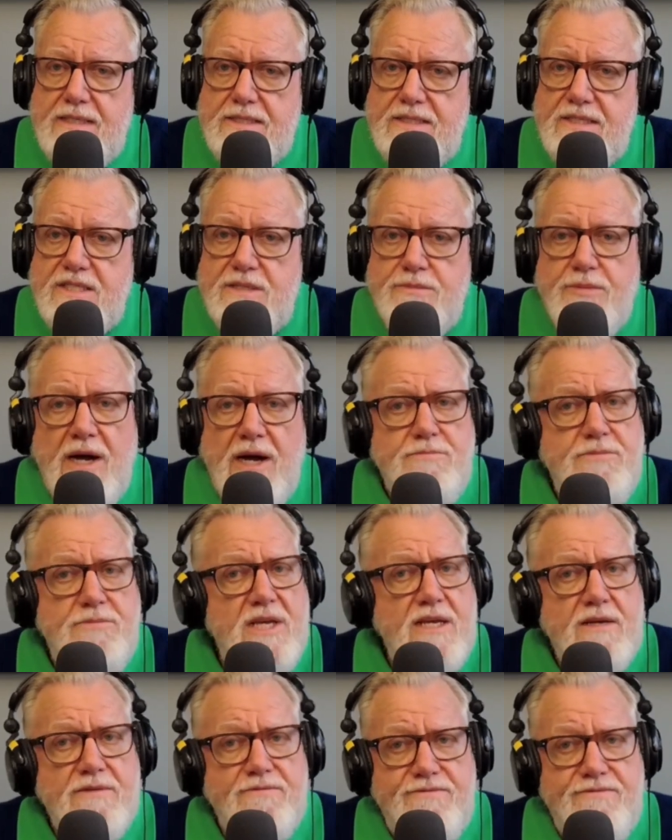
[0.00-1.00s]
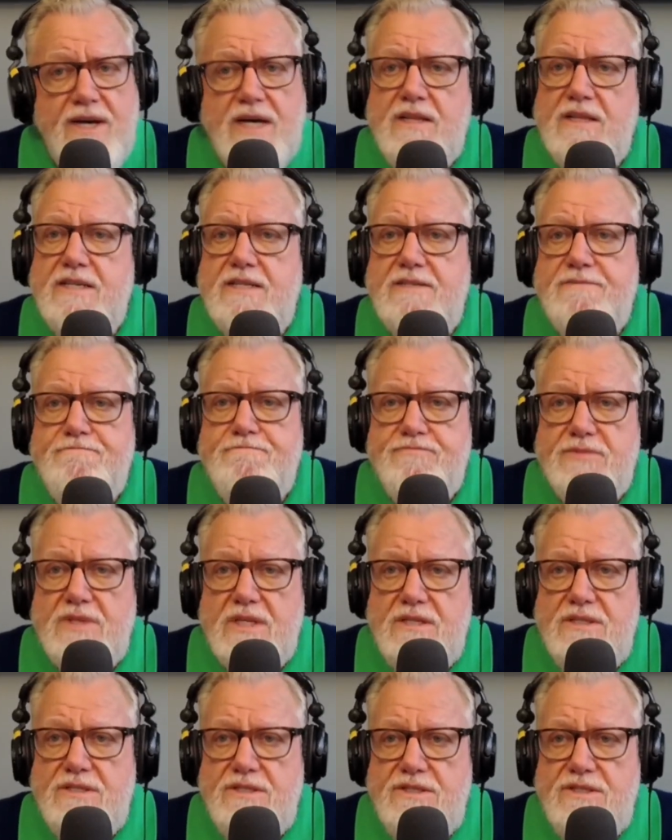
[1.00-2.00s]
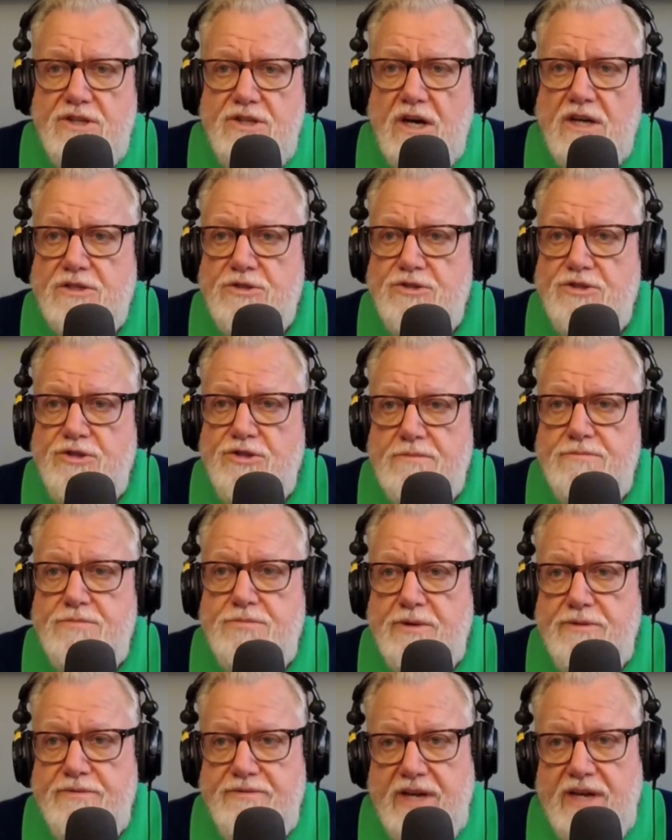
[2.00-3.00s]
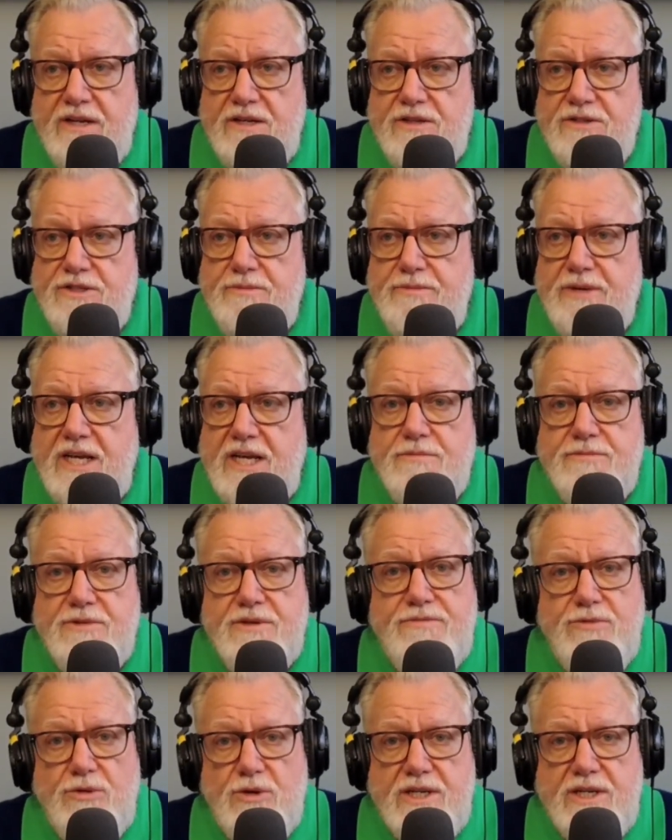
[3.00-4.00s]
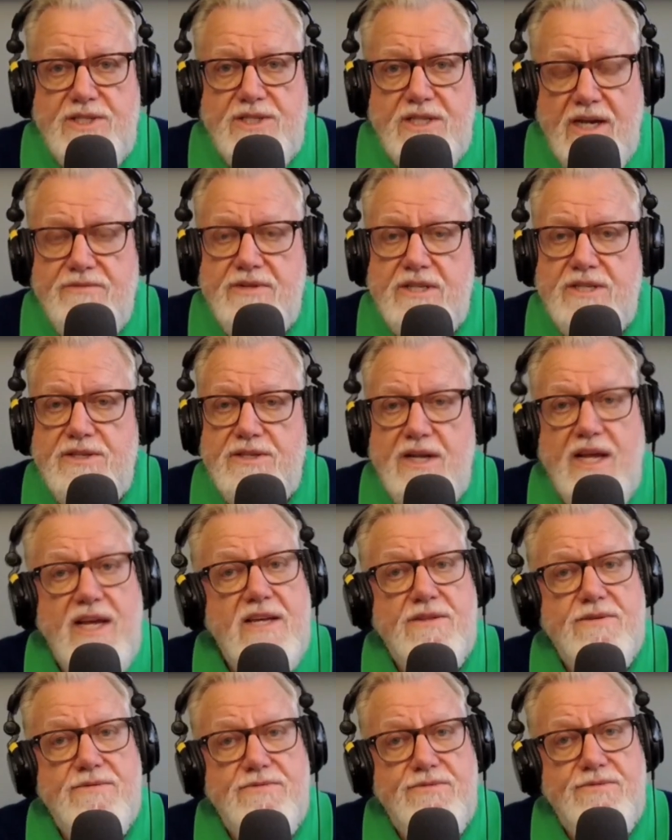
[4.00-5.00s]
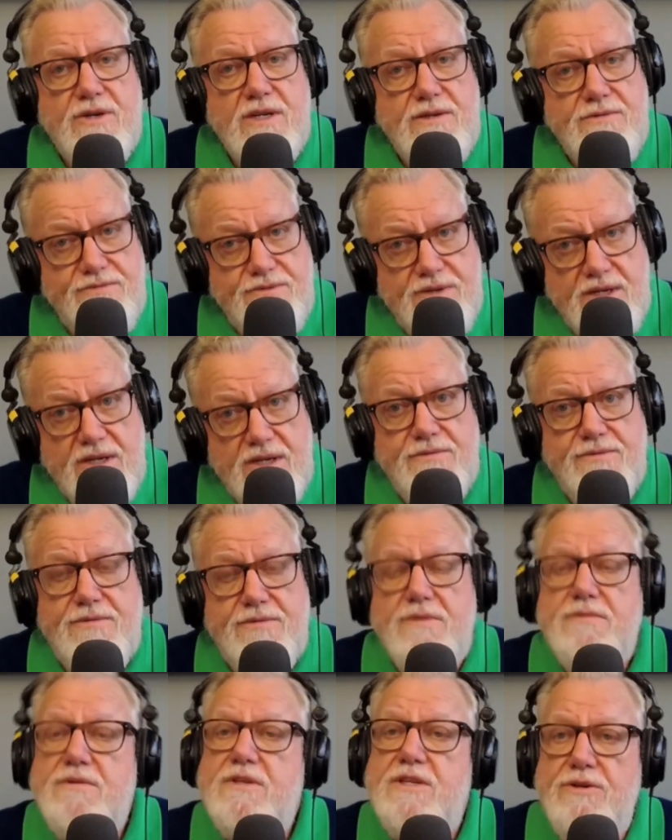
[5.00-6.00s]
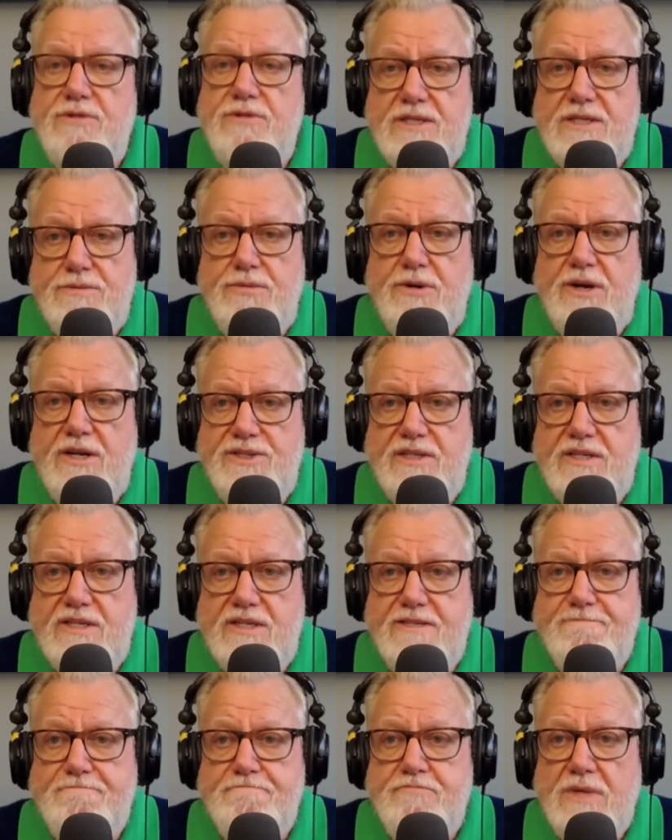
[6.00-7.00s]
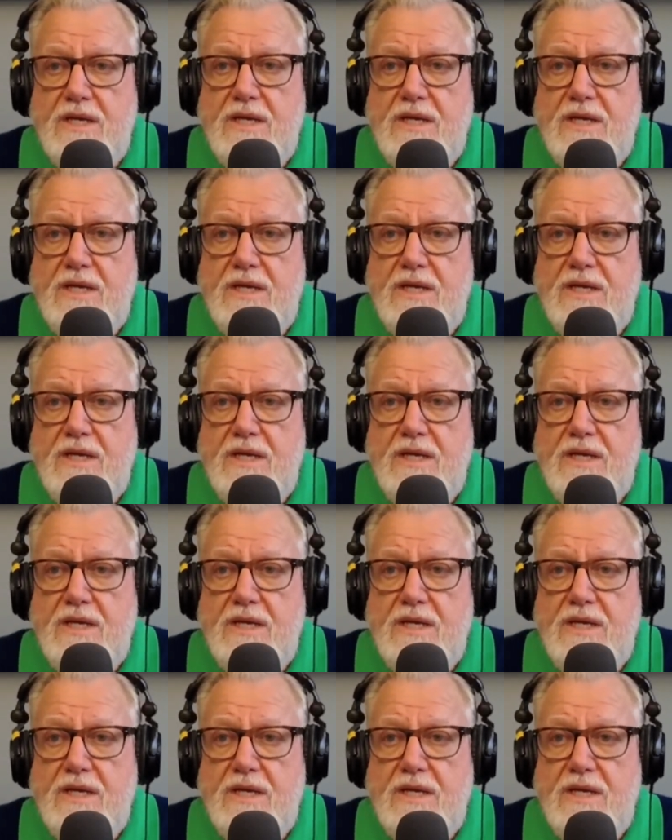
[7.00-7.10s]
Despite being a felon, Donald Trump prevailed to become the 47th, nay, the 45th U.S. president.